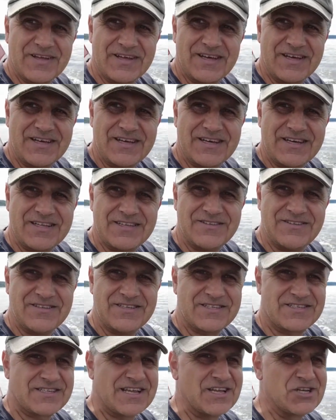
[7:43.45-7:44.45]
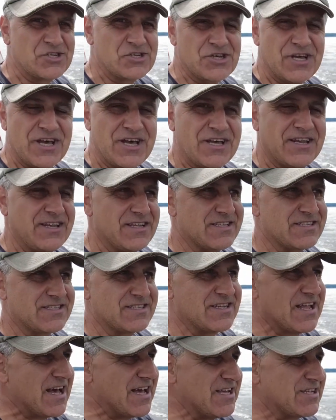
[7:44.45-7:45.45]
And it's sunshine, it's
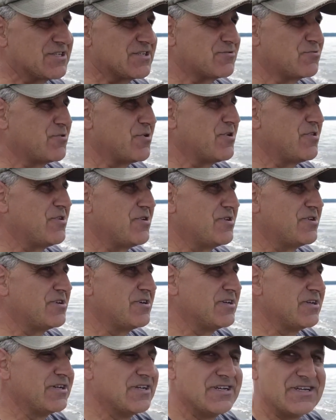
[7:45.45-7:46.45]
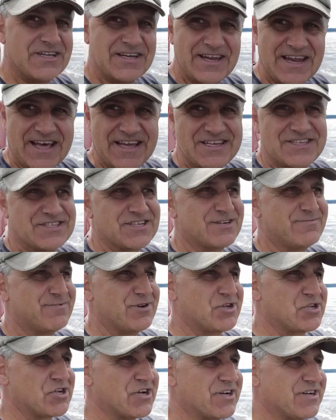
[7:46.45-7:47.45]
nice weather, nice
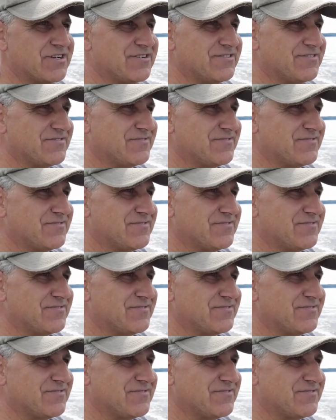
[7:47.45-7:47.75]
temperature.